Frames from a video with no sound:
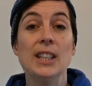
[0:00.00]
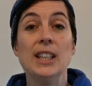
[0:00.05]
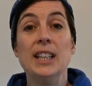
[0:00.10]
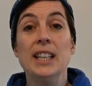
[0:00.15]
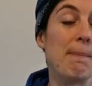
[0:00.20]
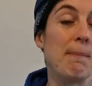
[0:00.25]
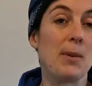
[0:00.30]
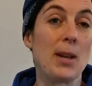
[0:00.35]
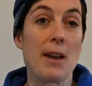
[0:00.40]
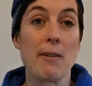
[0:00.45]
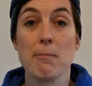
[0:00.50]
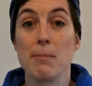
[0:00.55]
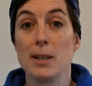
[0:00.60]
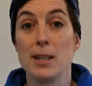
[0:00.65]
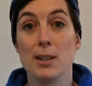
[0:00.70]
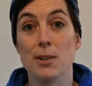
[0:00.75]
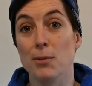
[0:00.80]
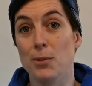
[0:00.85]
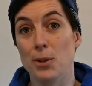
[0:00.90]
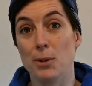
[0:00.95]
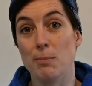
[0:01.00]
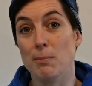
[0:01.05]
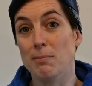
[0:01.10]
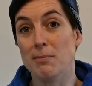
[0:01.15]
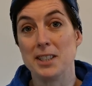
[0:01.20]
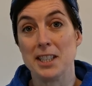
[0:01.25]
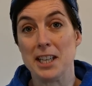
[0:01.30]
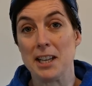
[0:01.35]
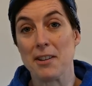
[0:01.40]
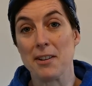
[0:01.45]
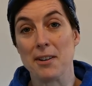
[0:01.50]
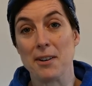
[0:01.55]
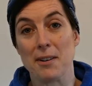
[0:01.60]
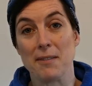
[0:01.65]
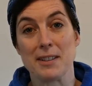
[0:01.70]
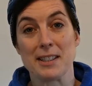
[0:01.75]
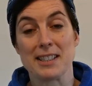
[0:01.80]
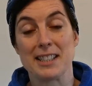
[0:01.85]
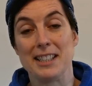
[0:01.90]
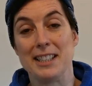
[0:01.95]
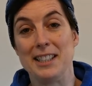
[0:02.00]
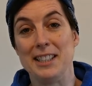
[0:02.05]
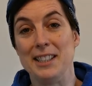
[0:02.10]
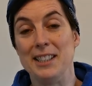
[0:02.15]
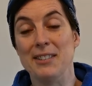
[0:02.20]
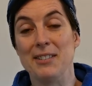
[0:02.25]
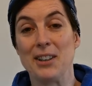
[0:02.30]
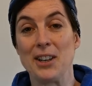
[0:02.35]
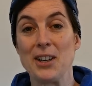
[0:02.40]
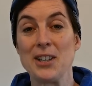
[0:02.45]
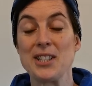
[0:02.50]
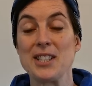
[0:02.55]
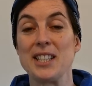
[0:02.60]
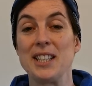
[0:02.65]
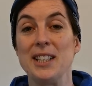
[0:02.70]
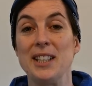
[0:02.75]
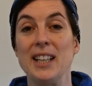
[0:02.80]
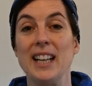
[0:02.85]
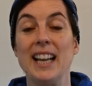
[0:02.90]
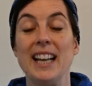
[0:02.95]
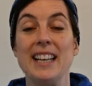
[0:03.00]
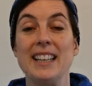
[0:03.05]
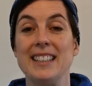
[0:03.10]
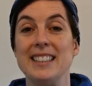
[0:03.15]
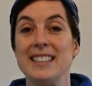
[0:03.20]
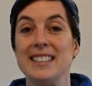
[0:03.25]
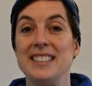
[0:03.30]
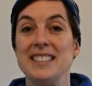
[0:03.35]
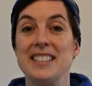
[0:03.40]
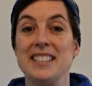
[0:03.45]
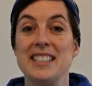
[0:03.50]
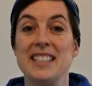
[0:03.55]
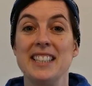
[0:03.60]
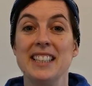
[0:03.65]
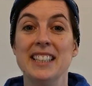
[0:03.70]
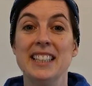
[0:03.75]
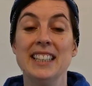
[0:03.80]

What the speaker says: We haven't been in a room together, obviously, rehearsing, and